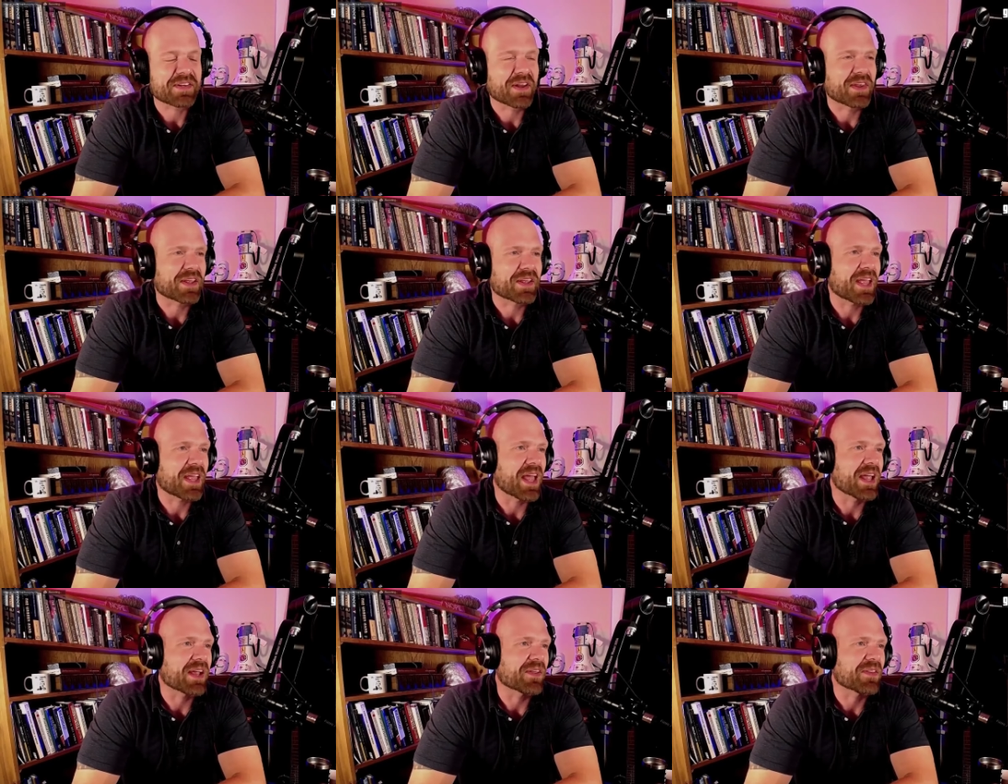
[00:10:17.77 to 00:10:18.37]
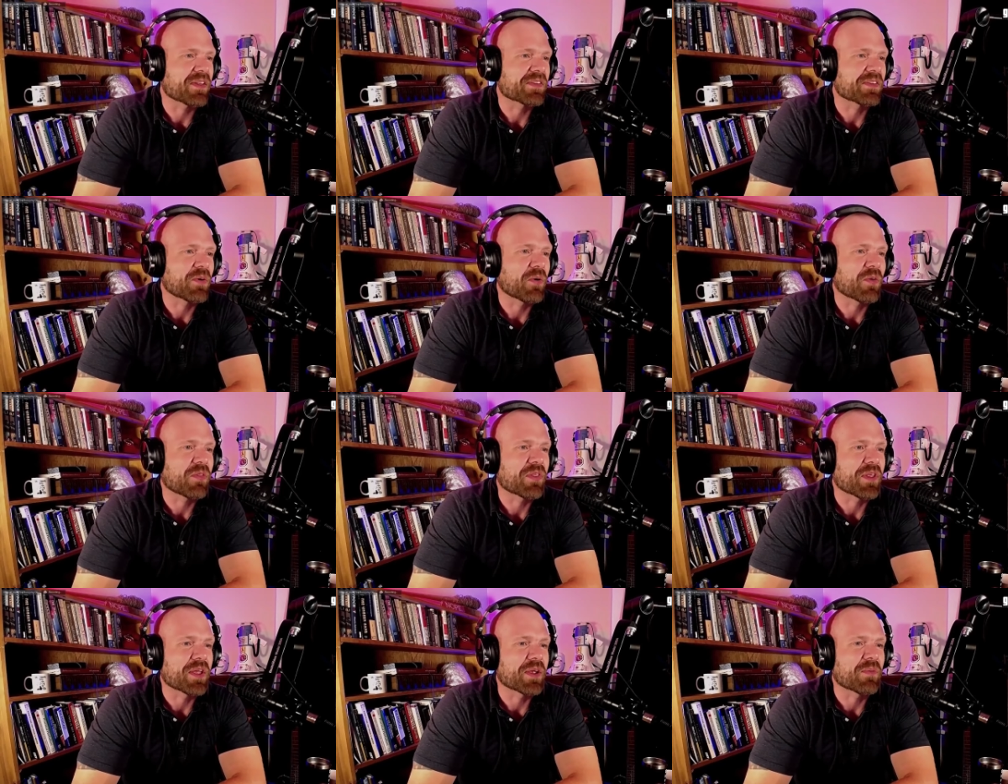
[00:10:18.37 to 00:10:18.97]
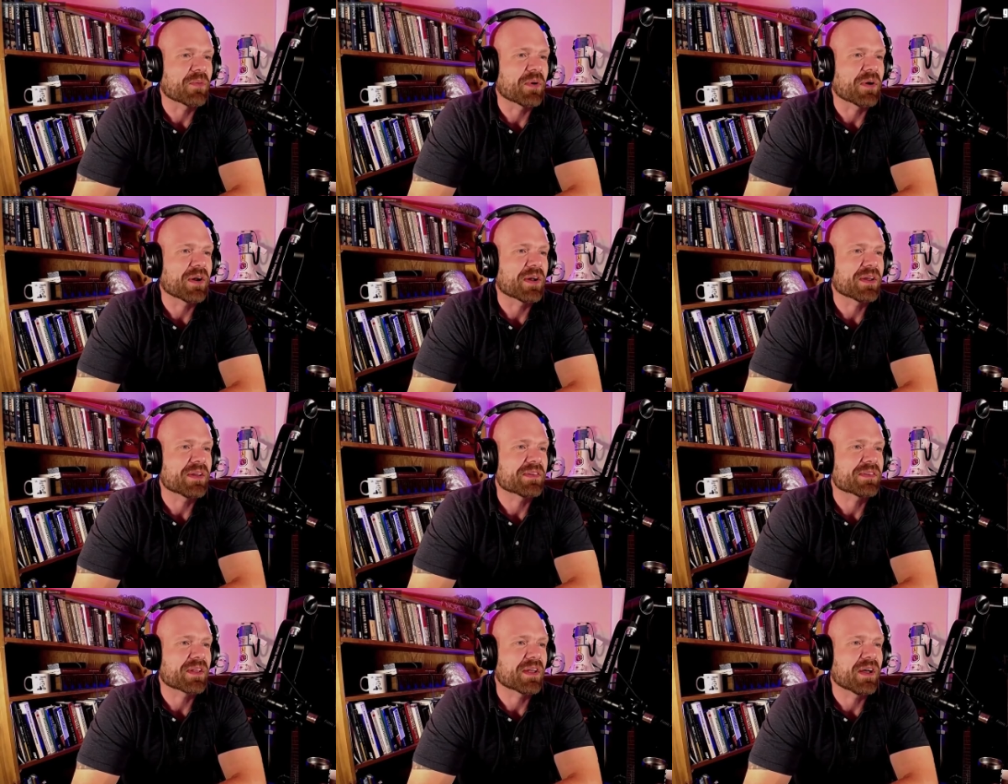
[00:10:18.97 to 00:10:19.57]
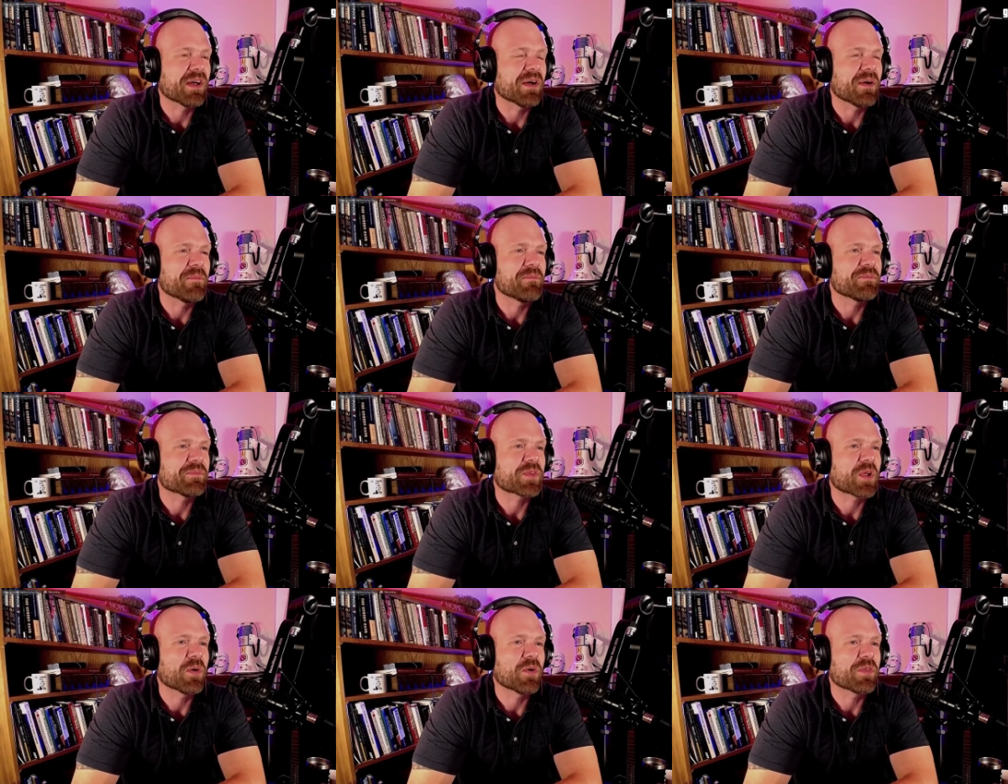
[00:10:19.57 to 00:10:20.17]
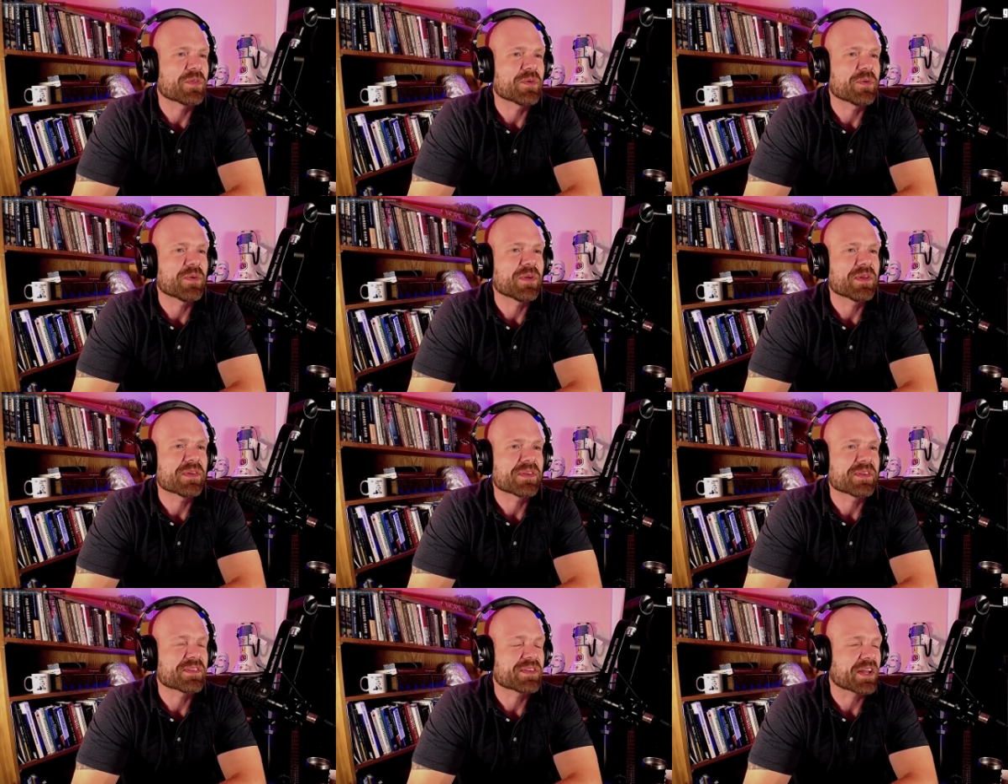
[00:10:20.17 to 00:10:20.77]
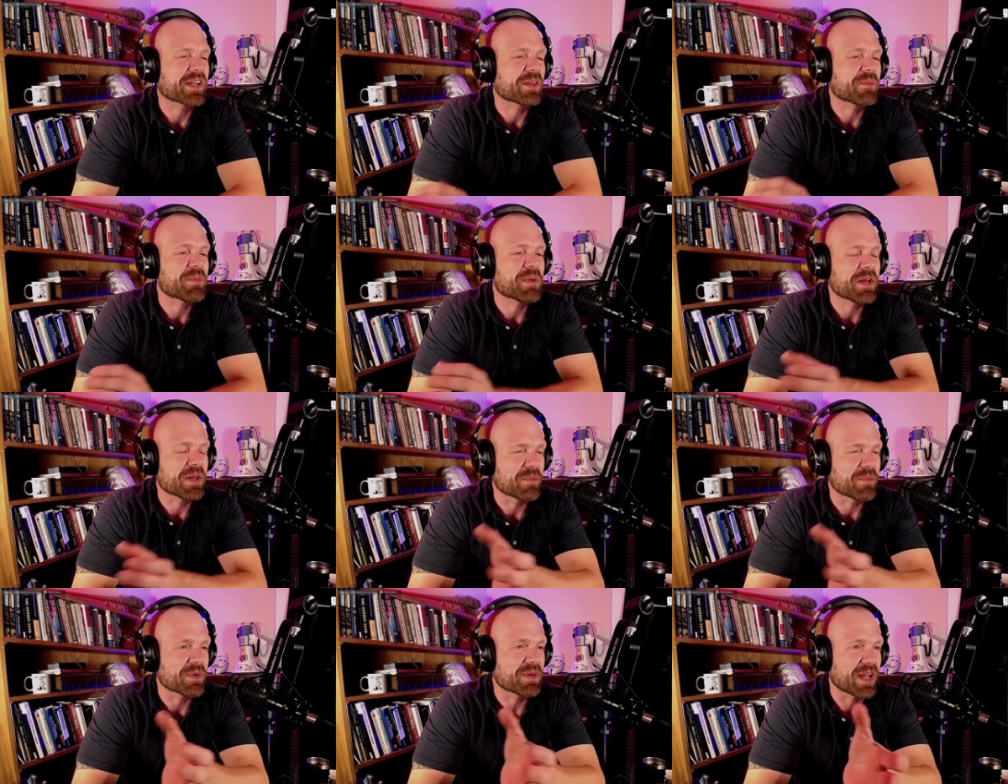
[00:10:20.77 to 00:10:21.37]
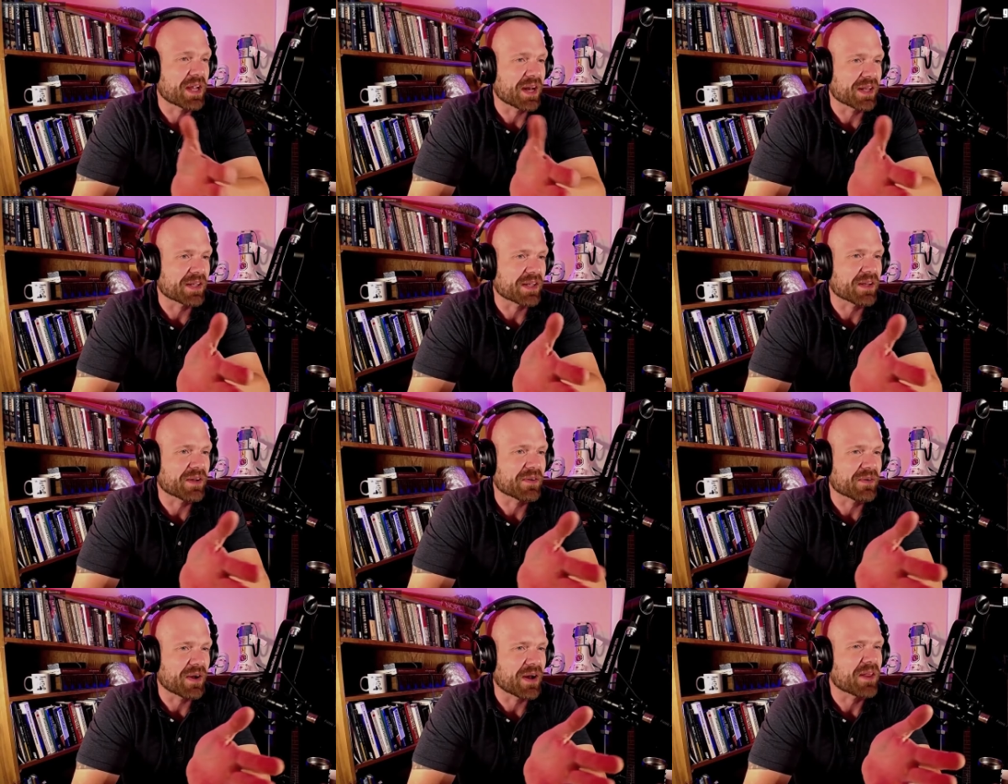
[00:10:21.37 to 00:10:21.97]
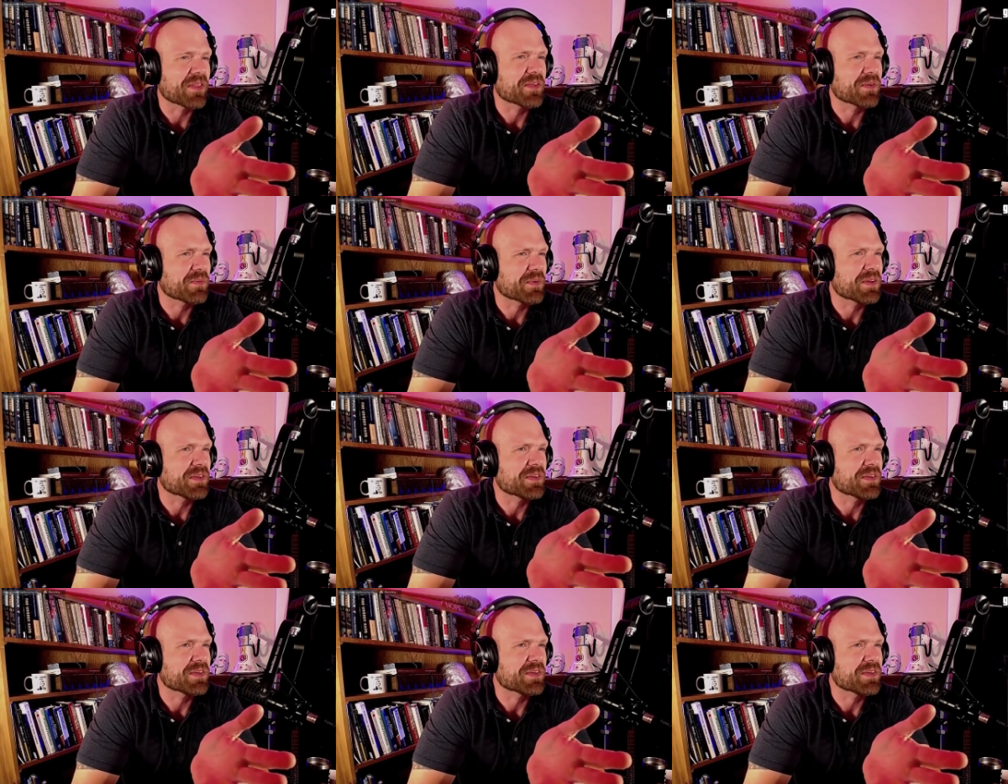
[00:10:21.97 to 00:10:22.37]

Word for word: on the cake of this whole thing, where he's going through his Encyclopedia Britannica, right? I think we did